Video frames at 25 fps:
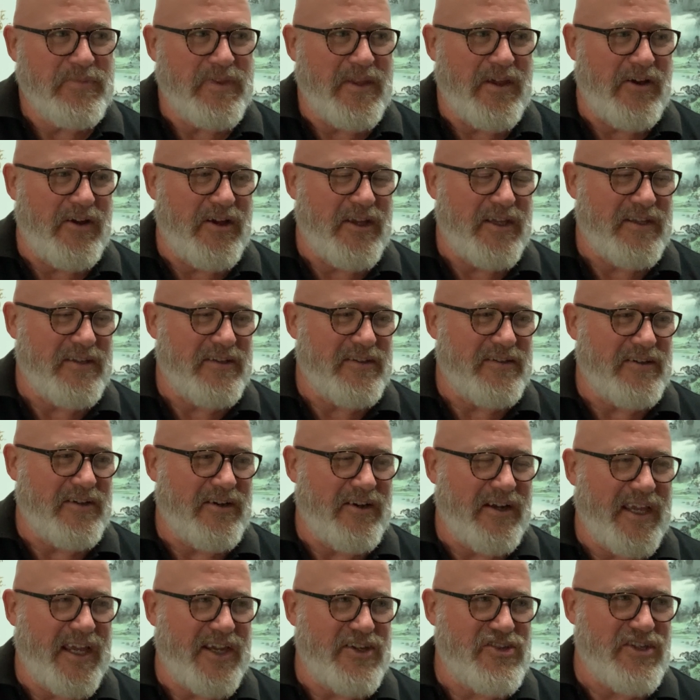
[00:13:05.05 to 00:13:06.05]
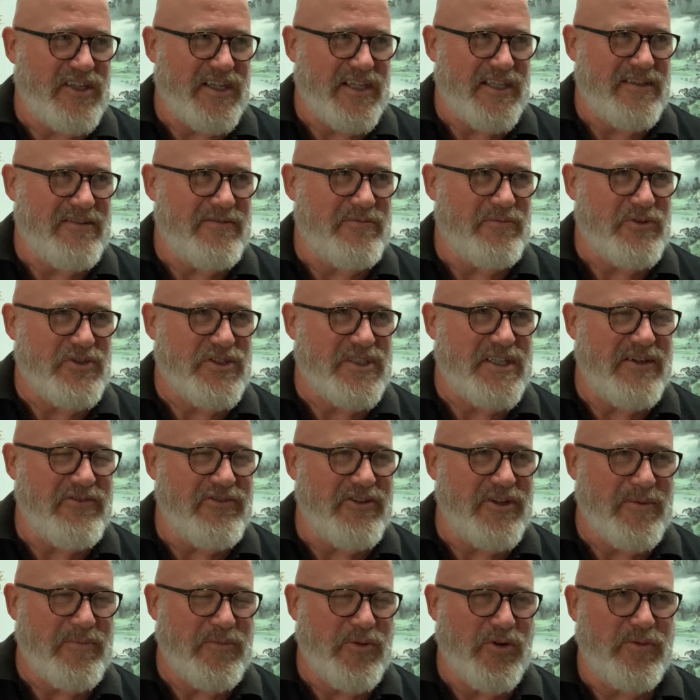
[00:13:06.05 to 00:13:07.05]
I actually was
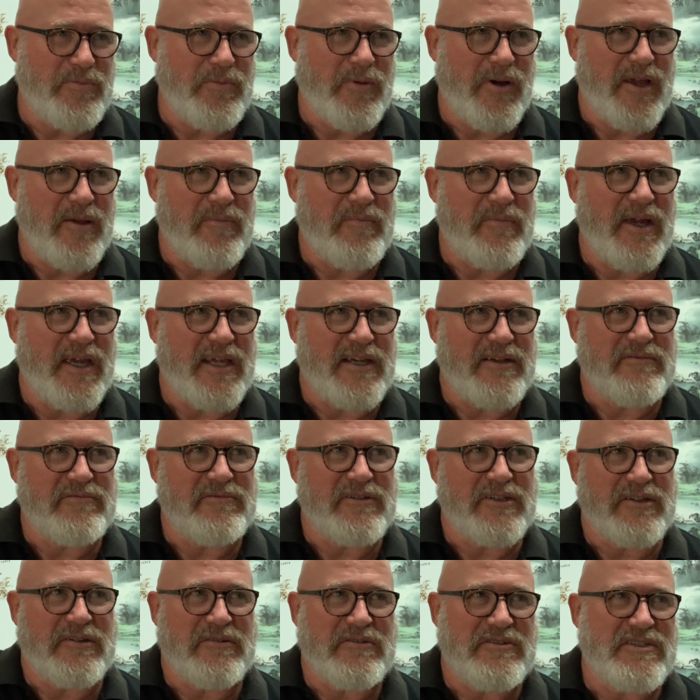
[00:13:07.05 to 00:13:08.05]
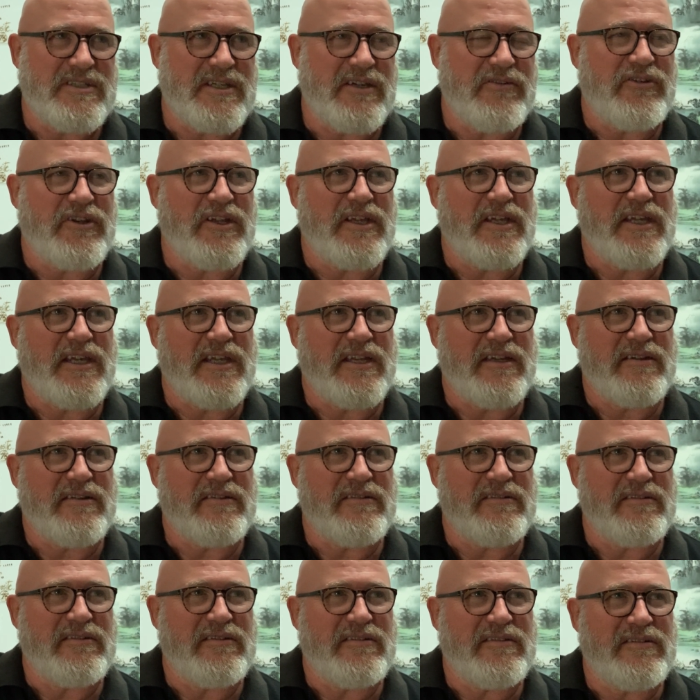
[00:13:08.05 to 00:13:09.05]
given a book by a mate when I was 17,
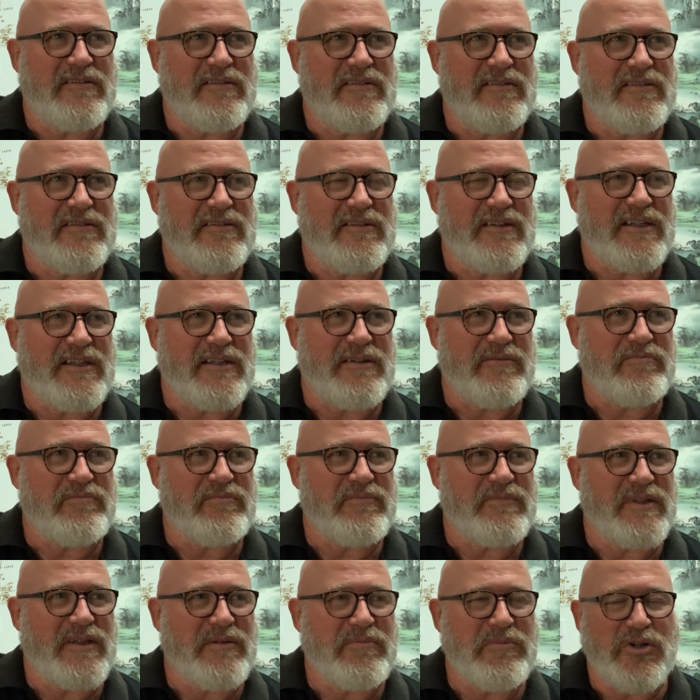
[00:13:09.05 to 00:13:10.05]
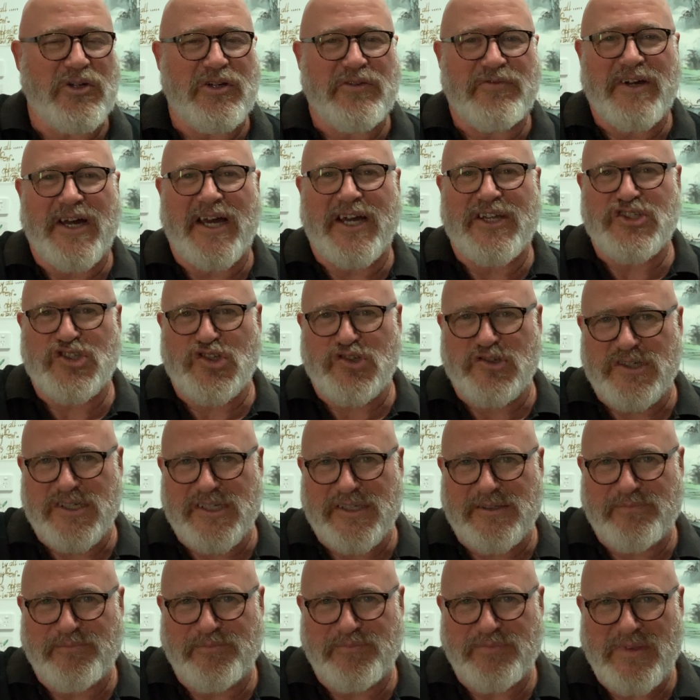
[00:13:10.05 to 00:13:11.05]
a book of archery.
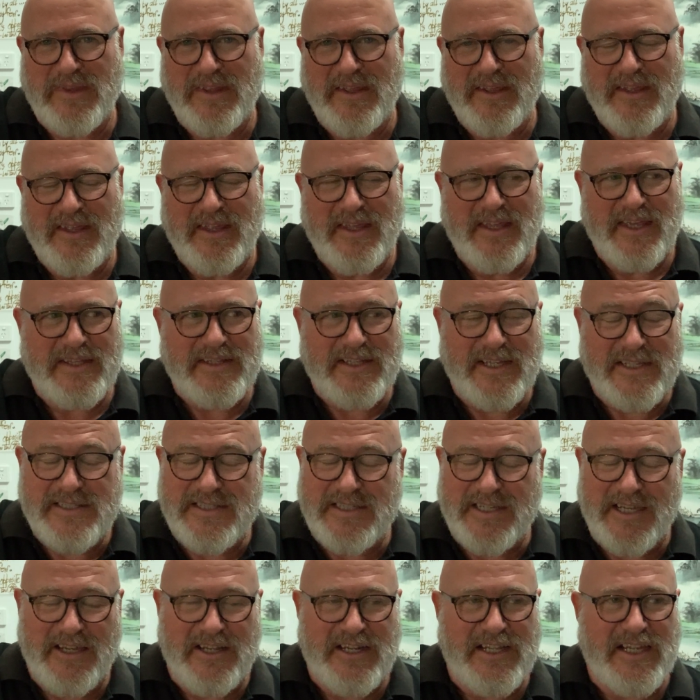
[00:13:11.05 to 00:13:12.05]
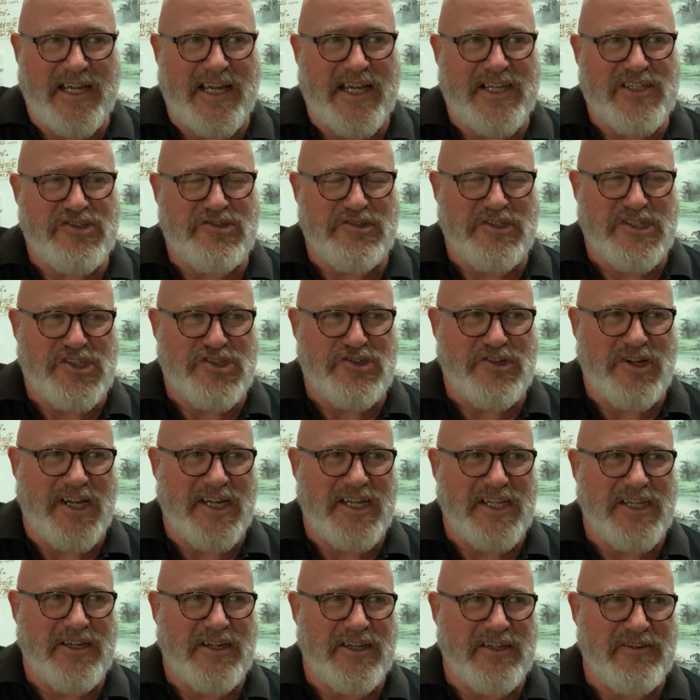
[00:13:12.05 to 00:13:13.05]
That's the only archery
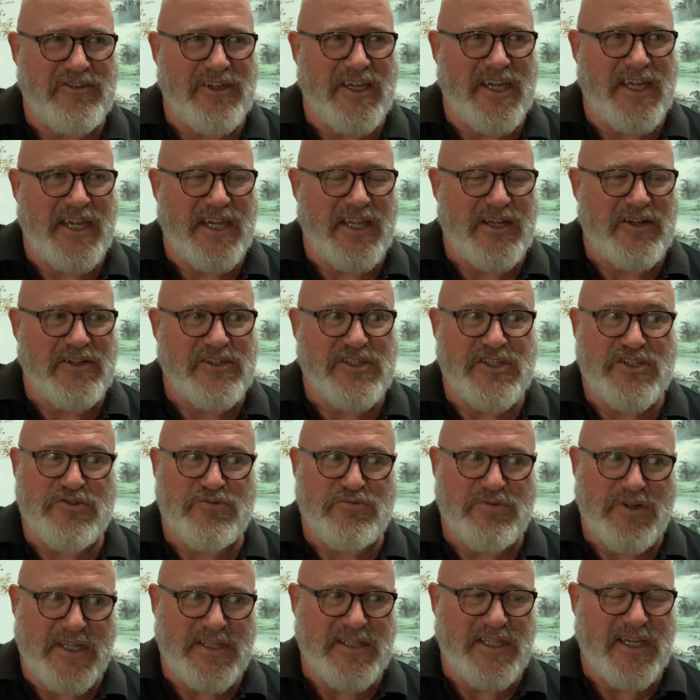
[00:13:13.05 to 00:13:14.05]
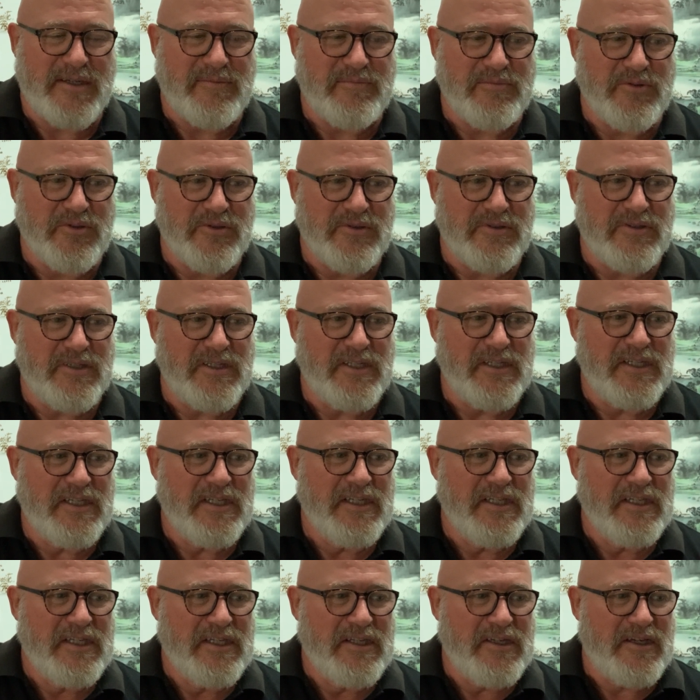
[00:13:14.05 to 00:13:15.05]
training I ever had. I just read that book,
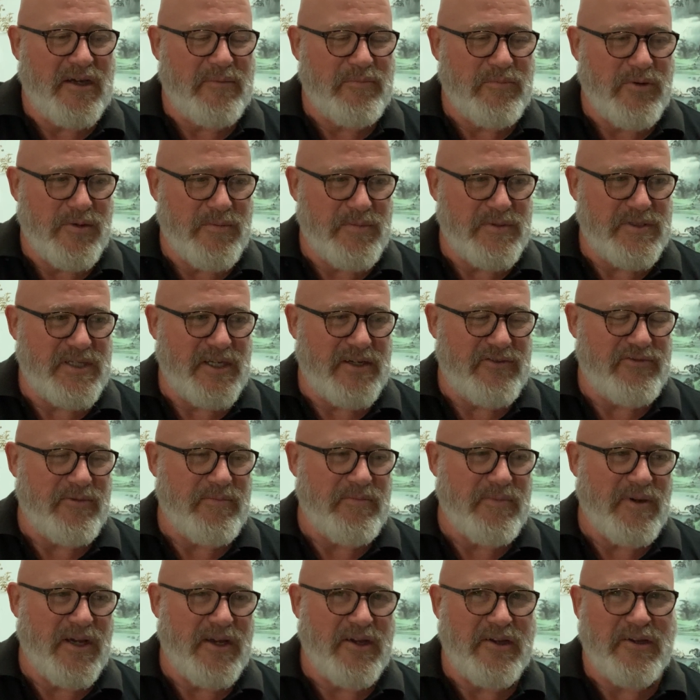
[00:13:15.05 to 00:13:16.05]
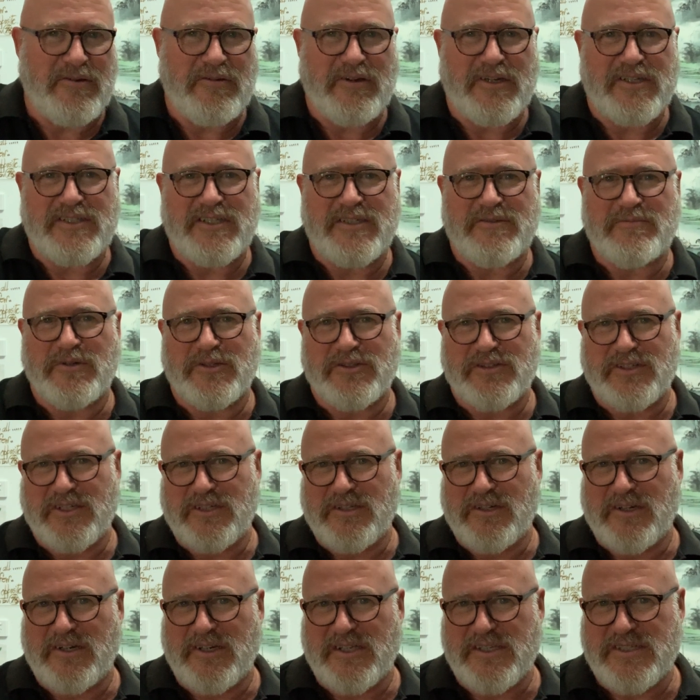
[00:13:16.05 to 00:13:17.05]
bought myself a bow, I did what the
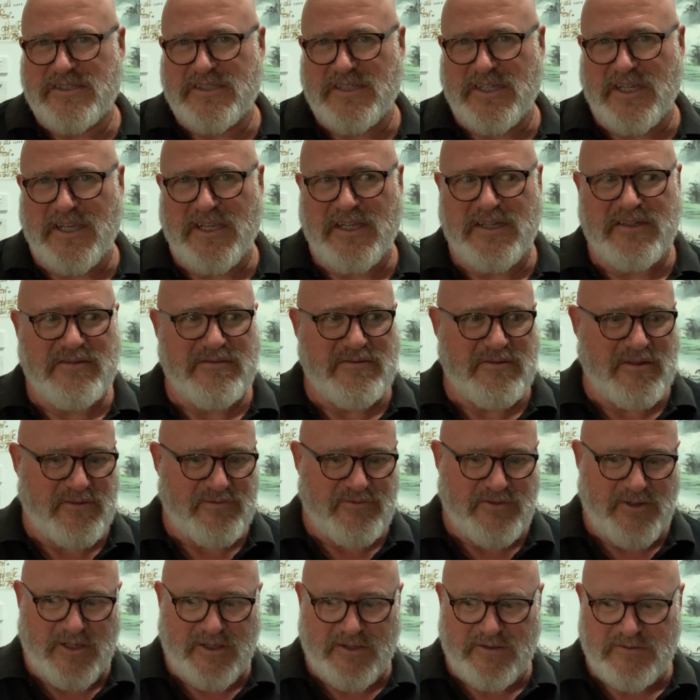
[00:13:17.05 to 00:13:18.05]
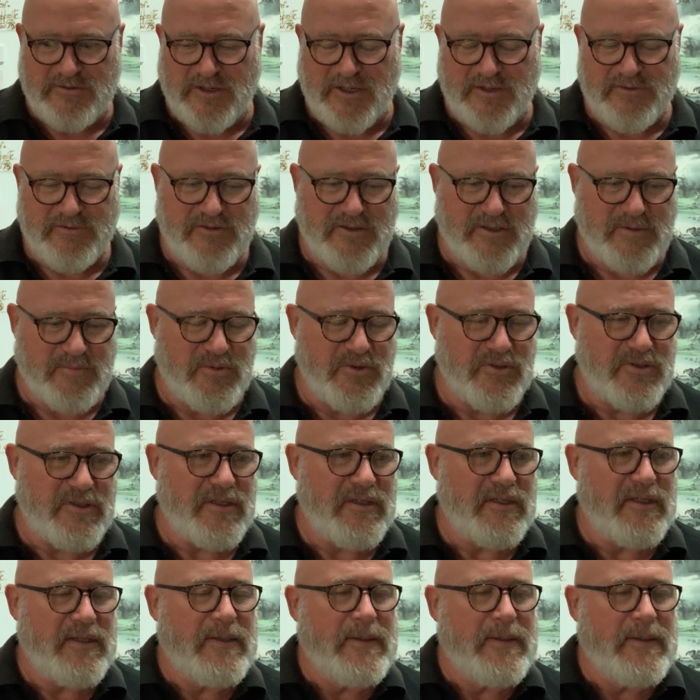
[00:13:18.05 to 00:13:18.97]
guy said, I followed right through the book.